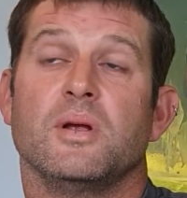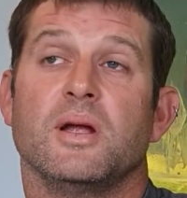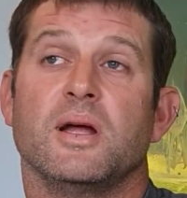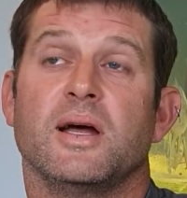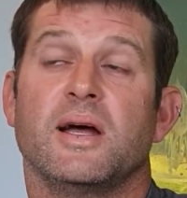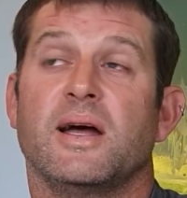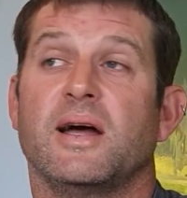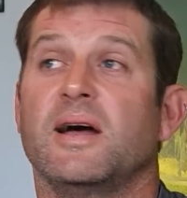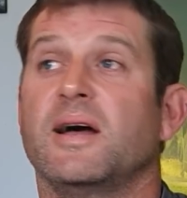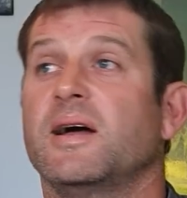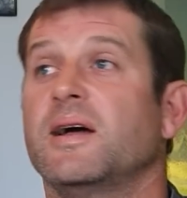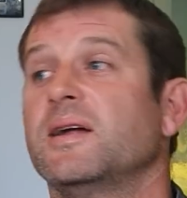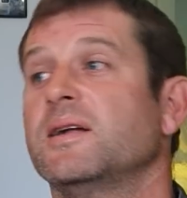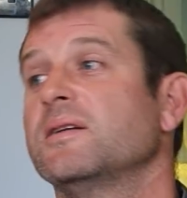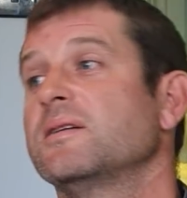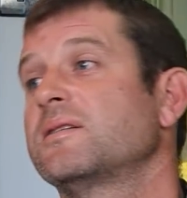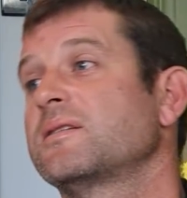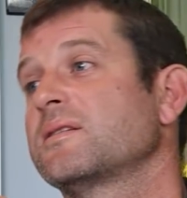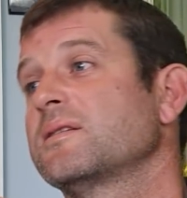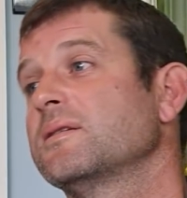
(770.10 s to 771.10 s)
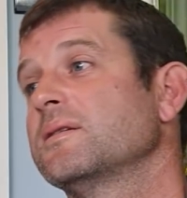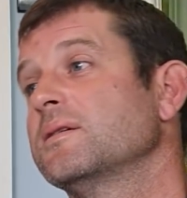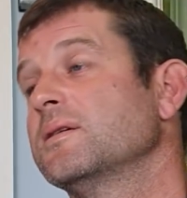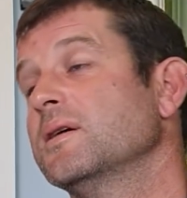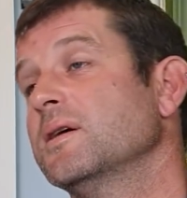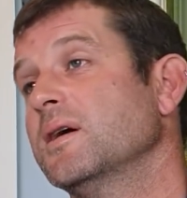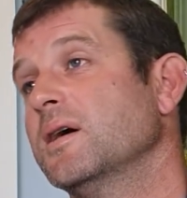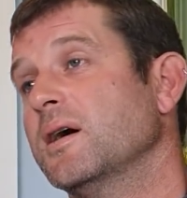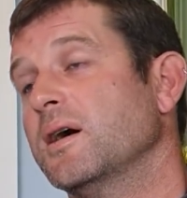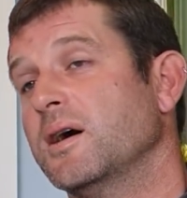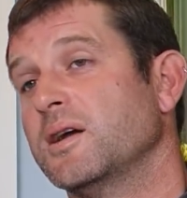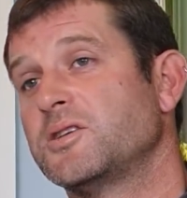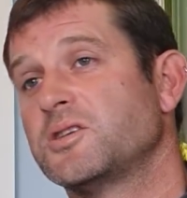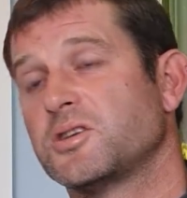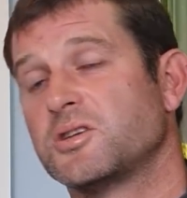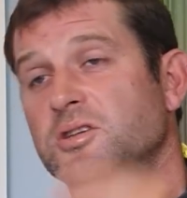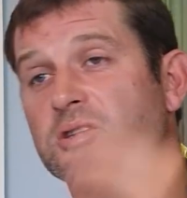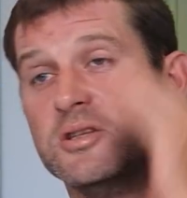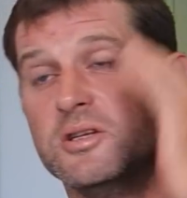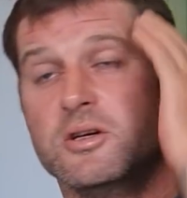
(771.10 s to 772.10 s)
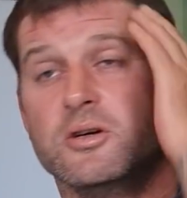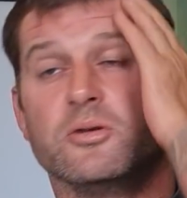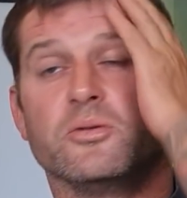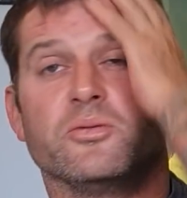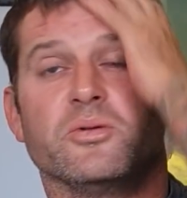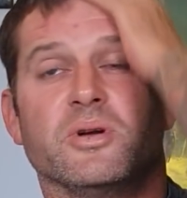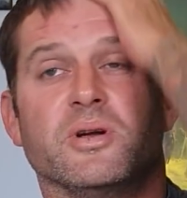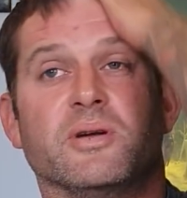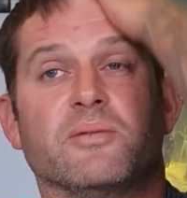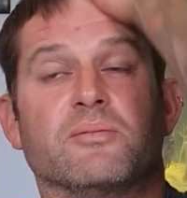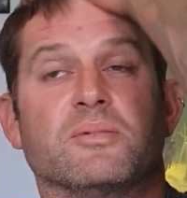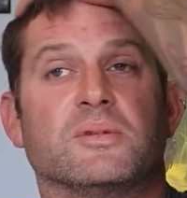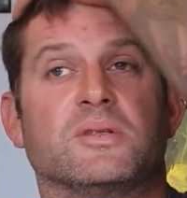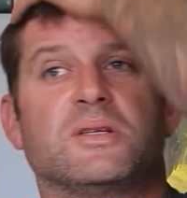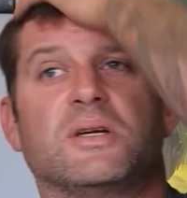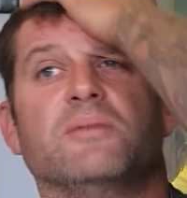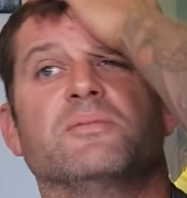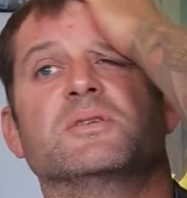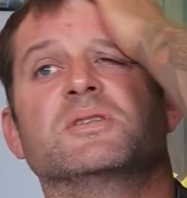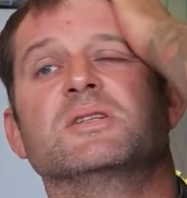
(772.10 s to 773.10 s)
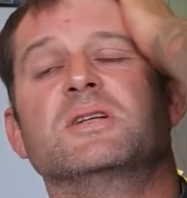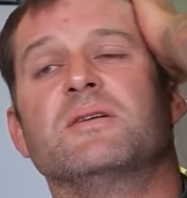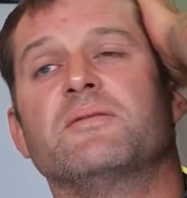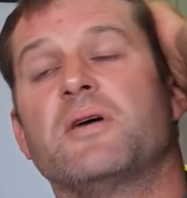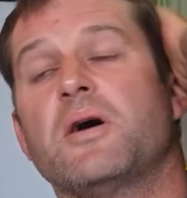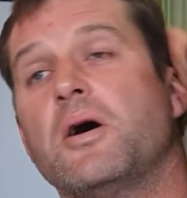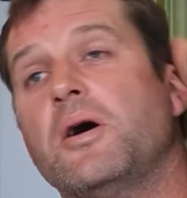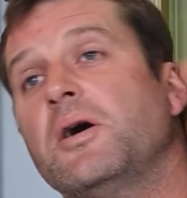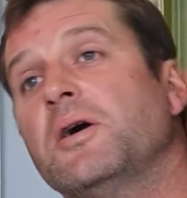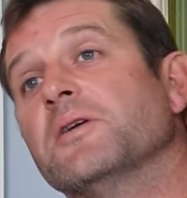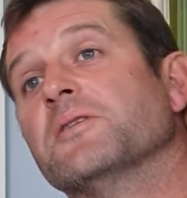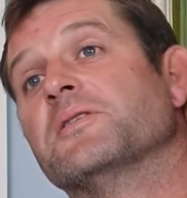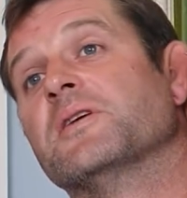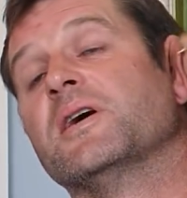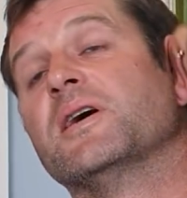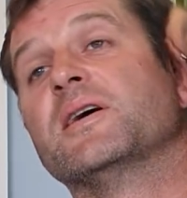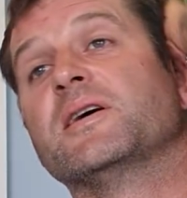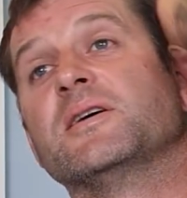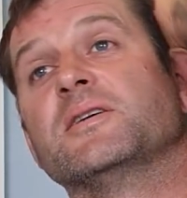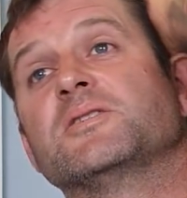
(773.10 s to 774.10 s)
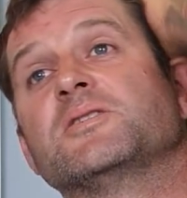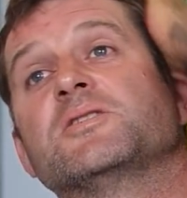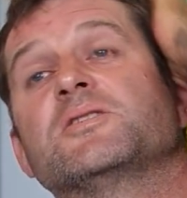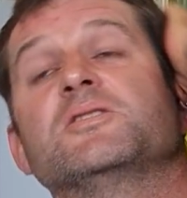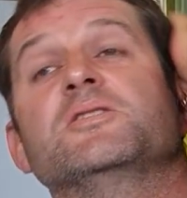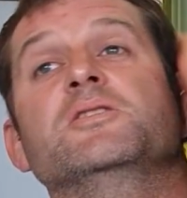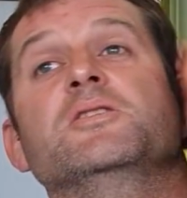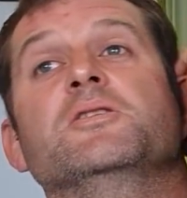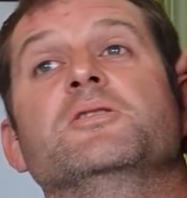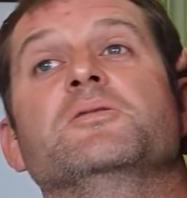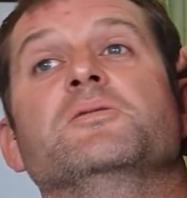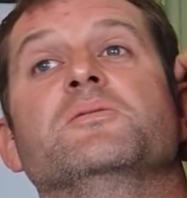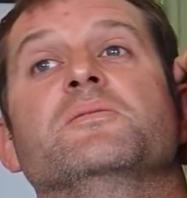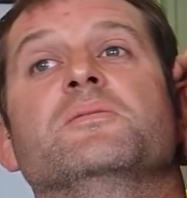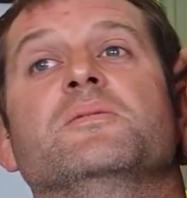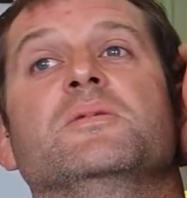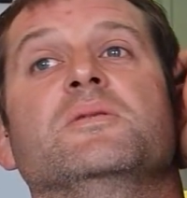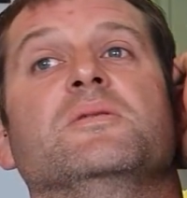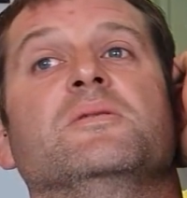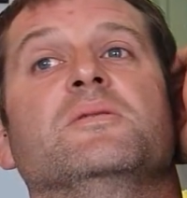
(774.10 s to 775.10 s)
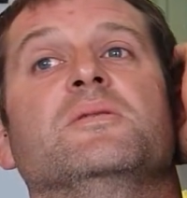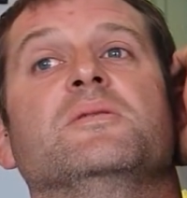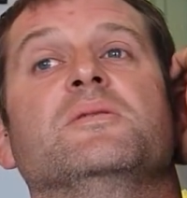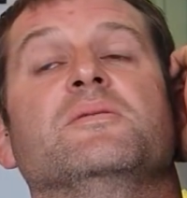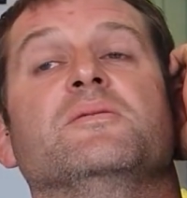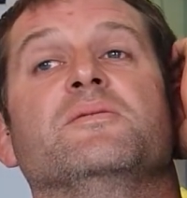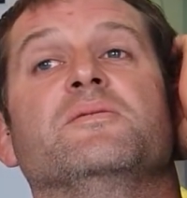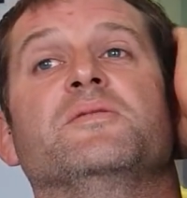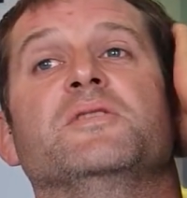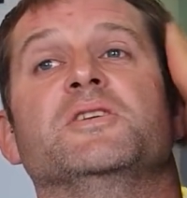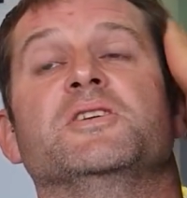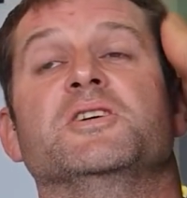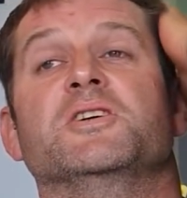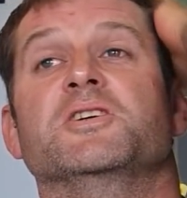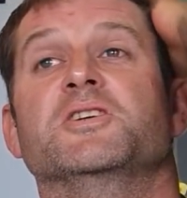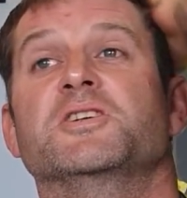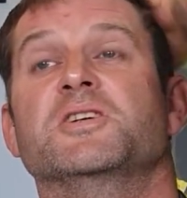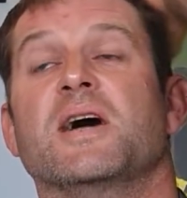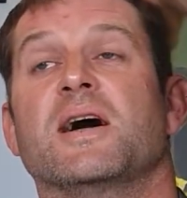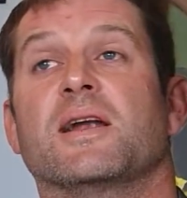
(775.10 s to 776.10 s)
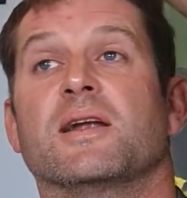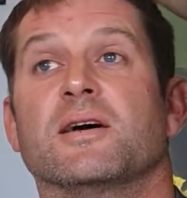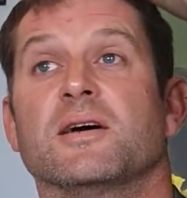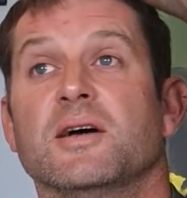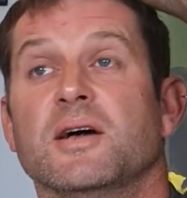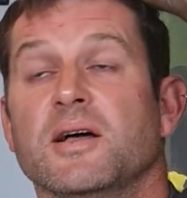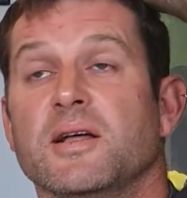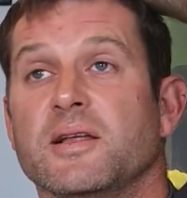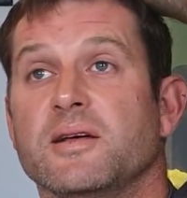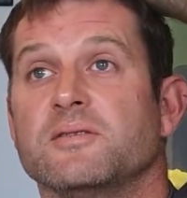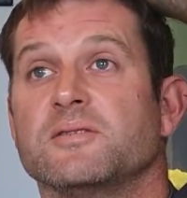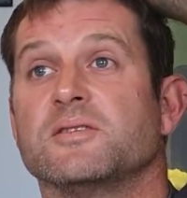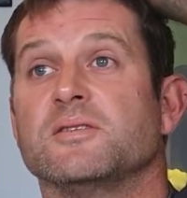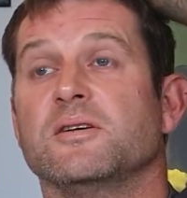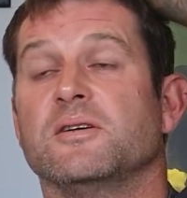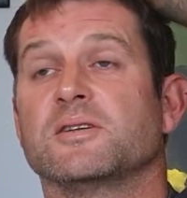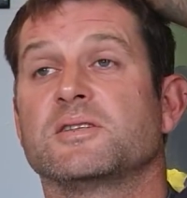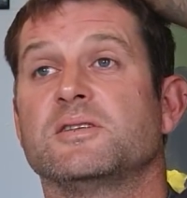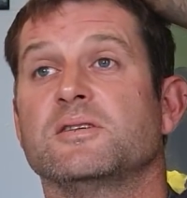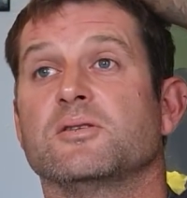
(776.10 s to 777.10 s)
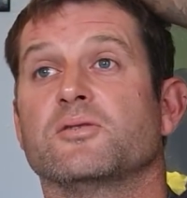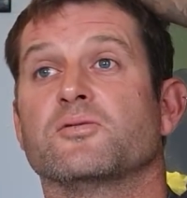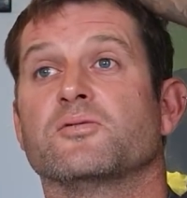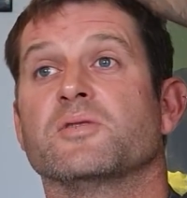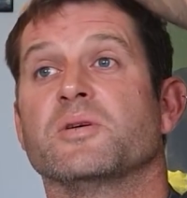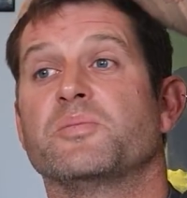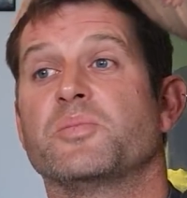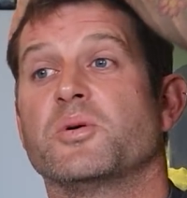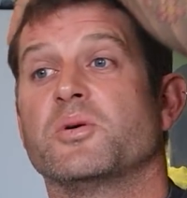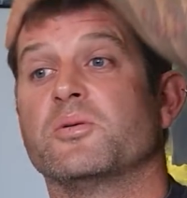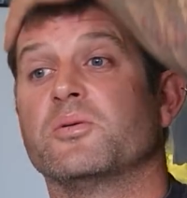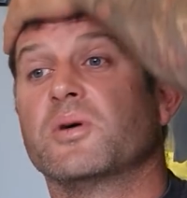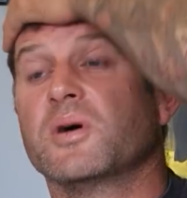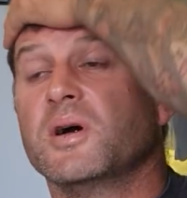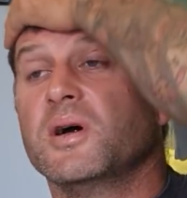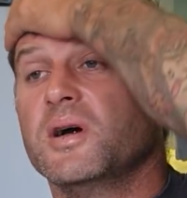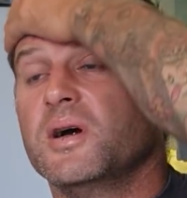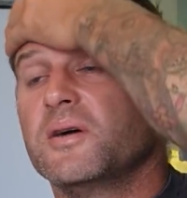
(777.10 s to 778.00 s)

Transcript: I just knew it was another hot day. I just knew fishing shallow. There's a nice little ripple.